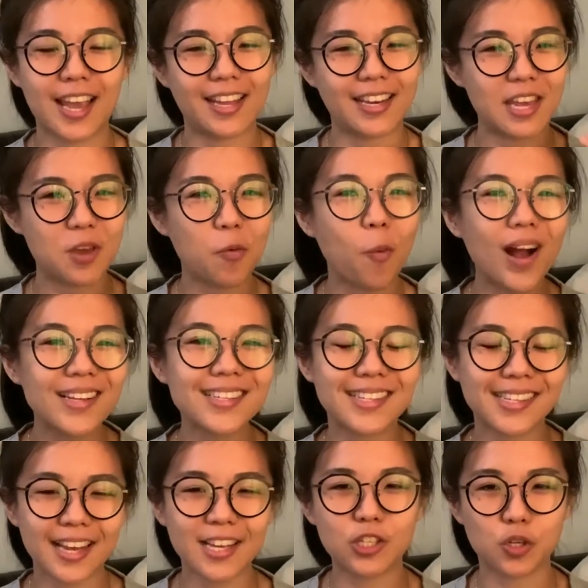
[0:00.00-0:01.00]
And he once
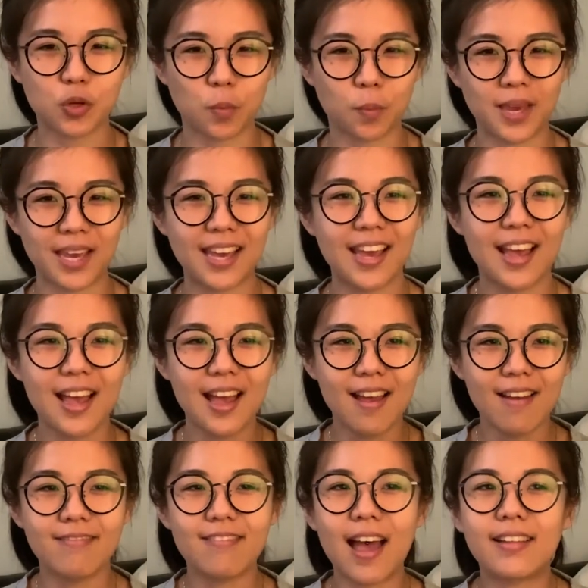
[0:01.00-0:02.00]
said to me
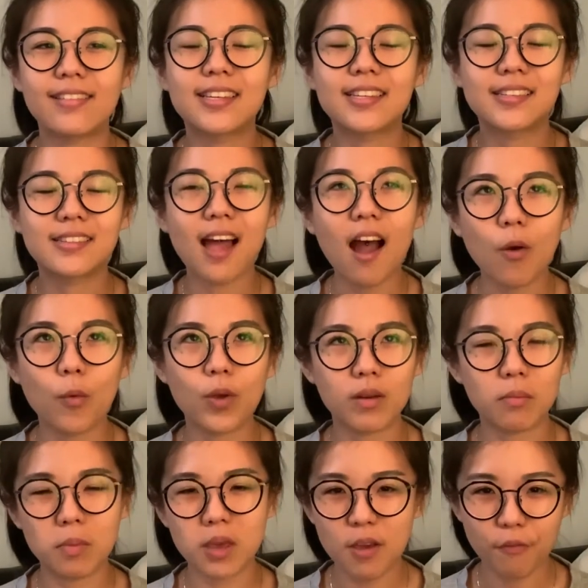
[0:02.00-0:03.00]
that stuck
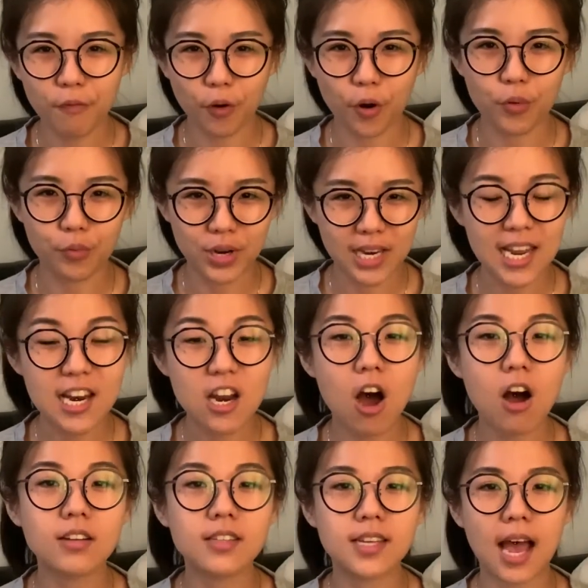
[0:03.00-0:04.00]
with me for a really
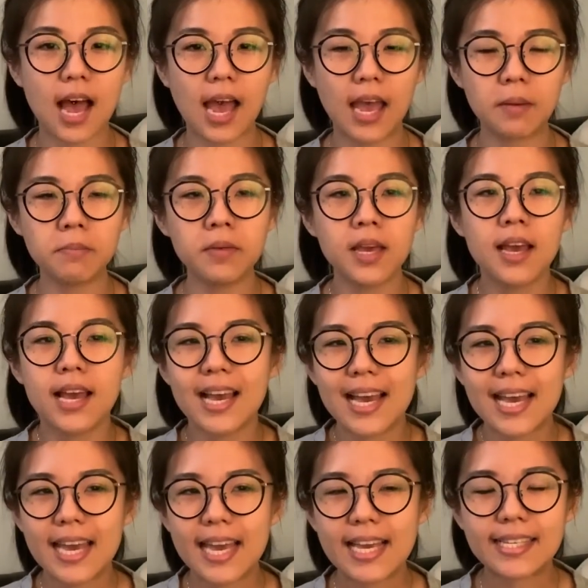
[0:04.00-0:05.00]
long time.
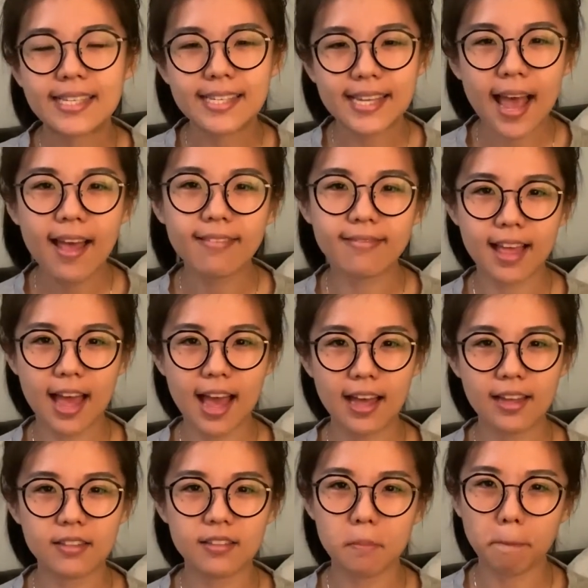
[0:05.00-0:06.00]
He said
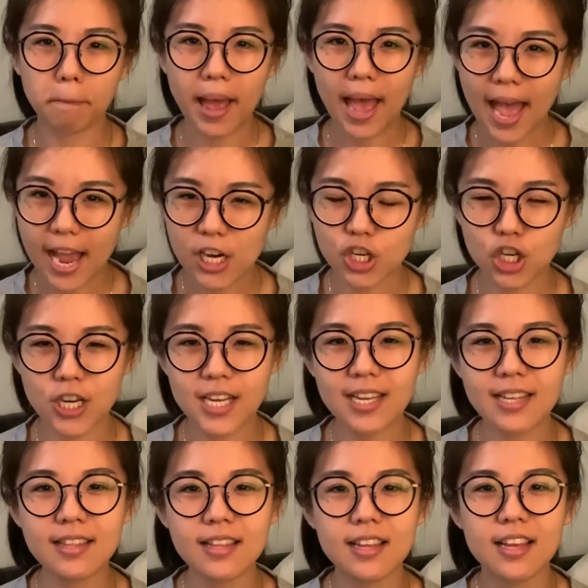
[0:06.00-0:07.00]
that
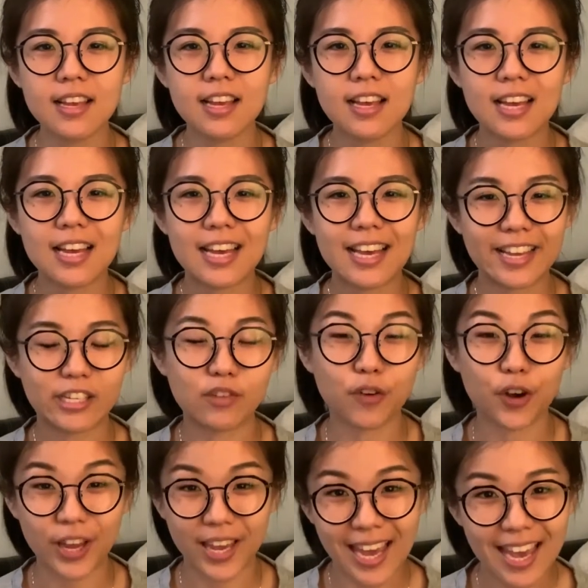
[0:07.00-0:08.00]
passion is
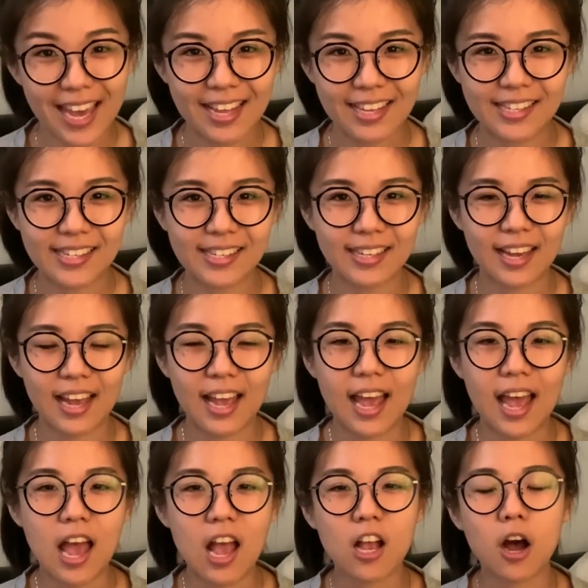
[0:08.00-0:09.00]
for kids.
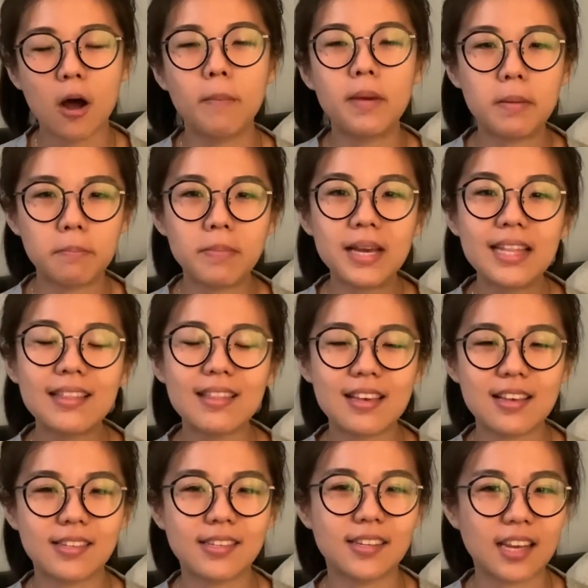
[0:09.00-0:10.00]
Commitment
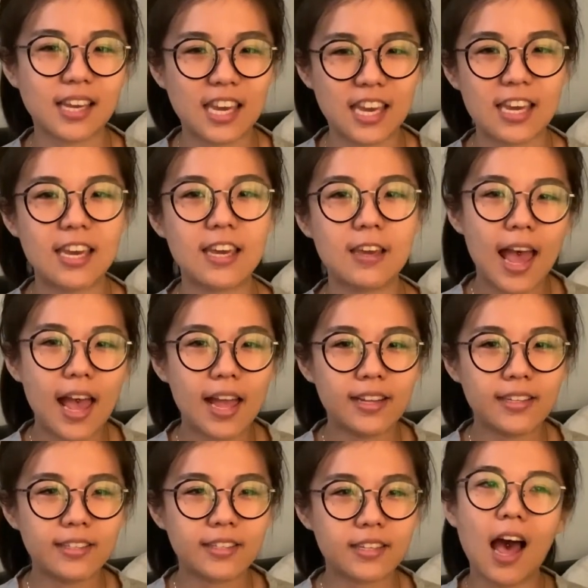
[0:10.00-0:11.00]
is the key.
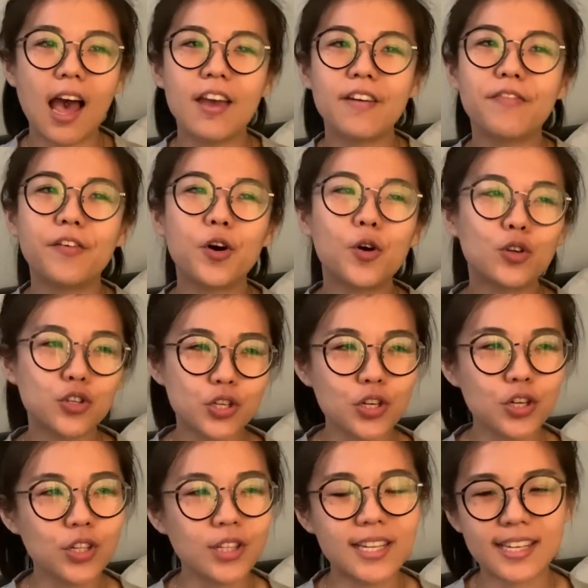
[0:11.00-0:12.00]
And I've
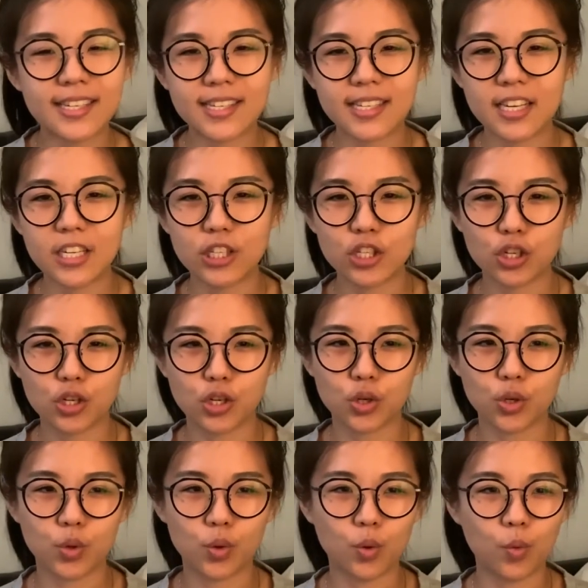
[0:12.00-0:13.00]
also listened
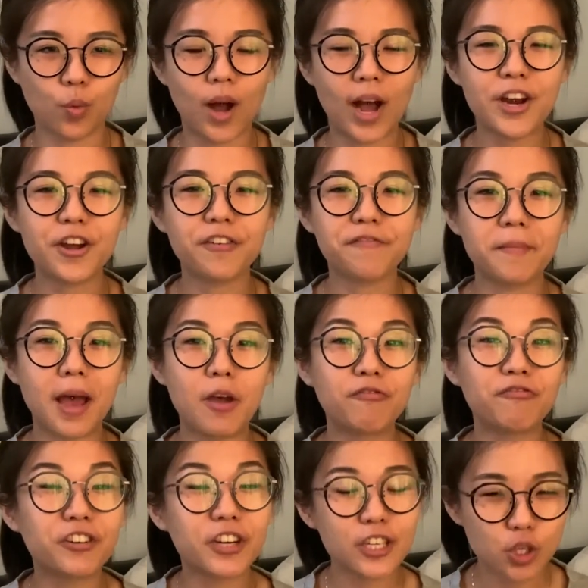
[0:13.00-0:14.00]
to one of my
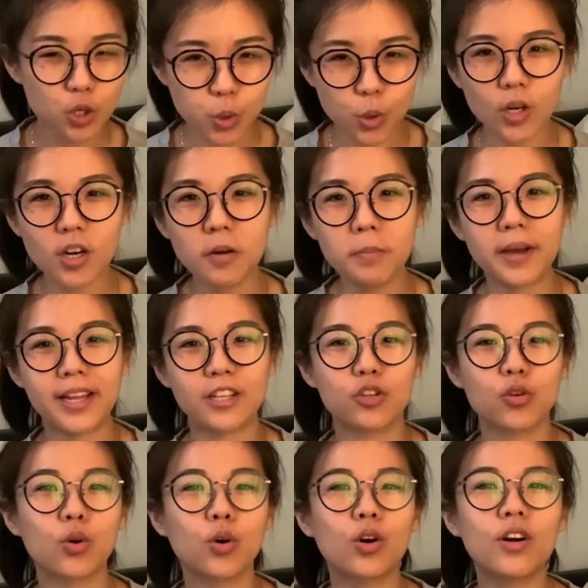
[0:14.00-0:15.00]
virtual
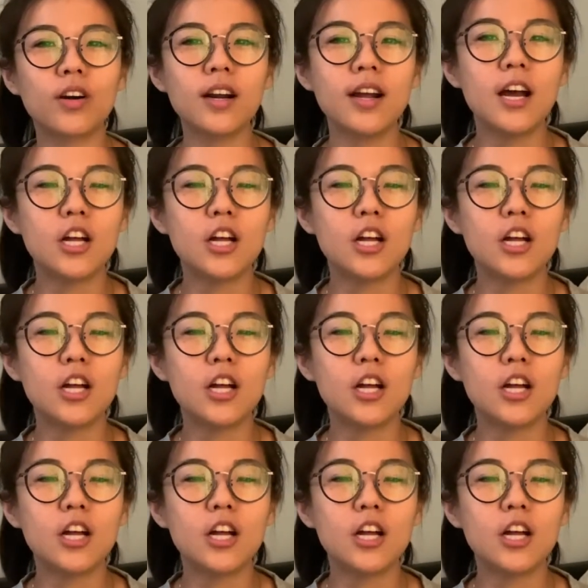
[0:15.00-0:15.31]
mentor,